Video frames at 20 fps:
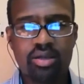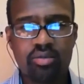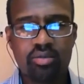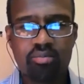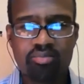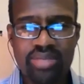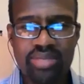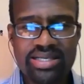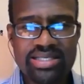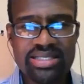
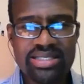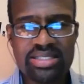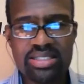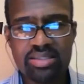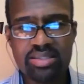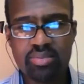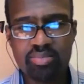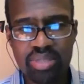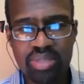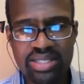
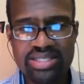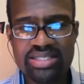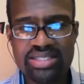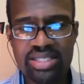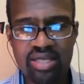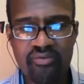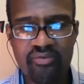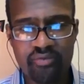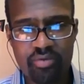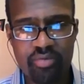misplaced
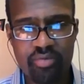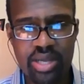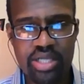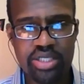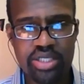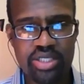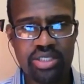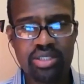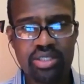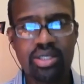
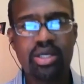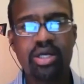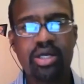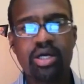information.